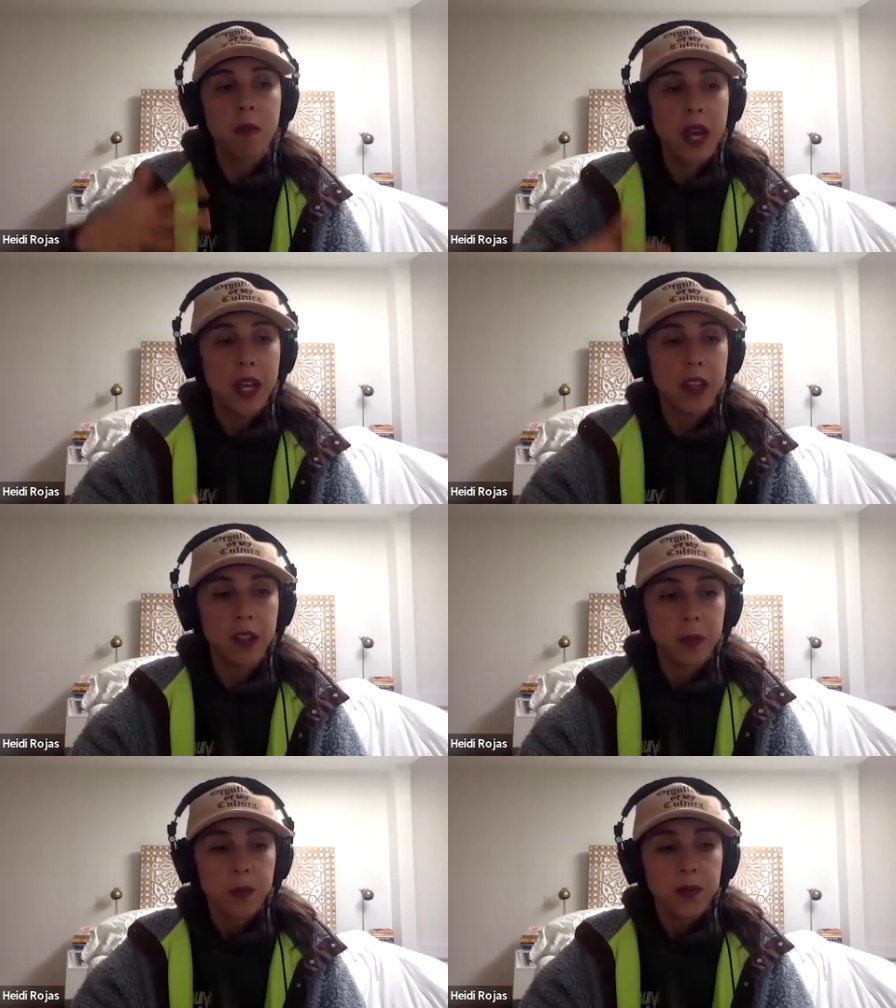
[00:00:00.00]

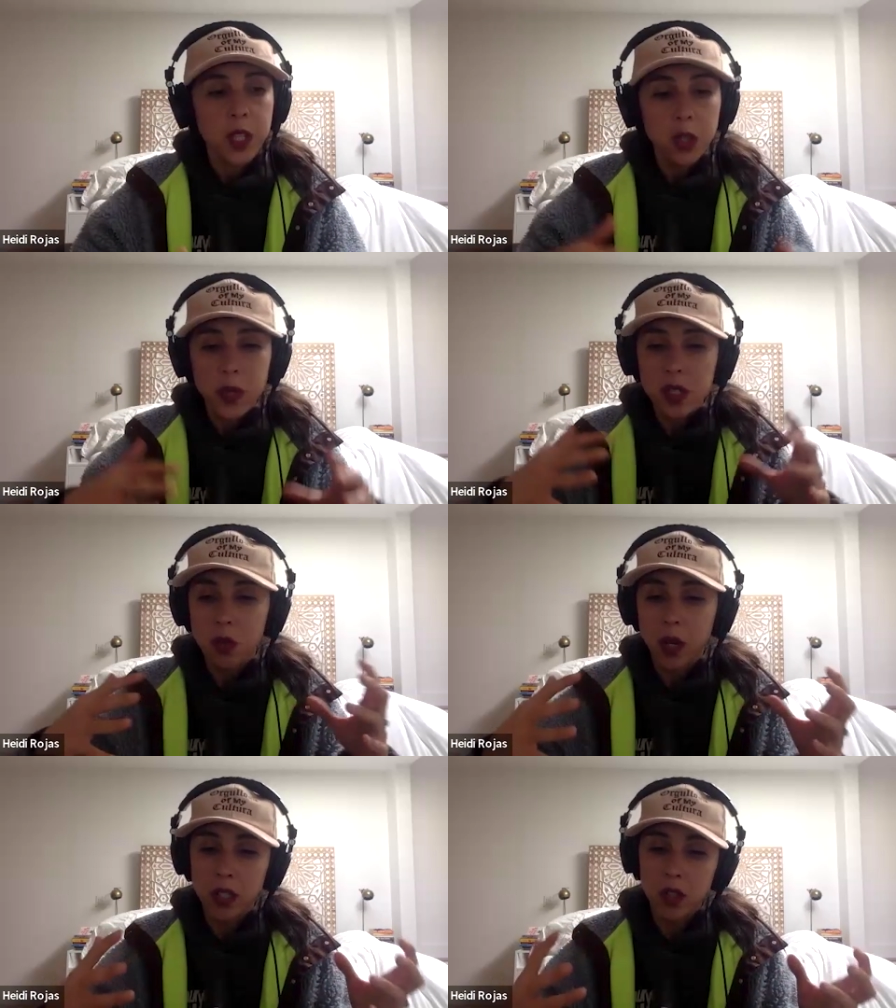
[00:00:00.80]
bath, the
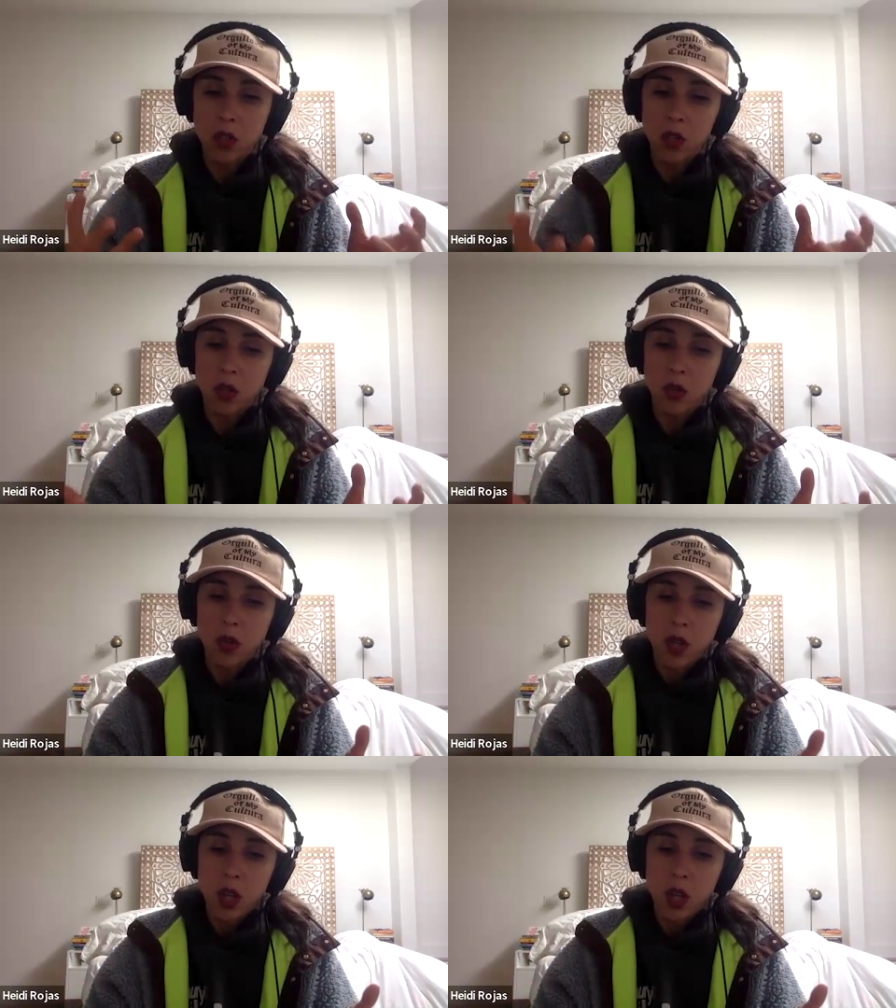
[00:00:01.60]
reason why it's so,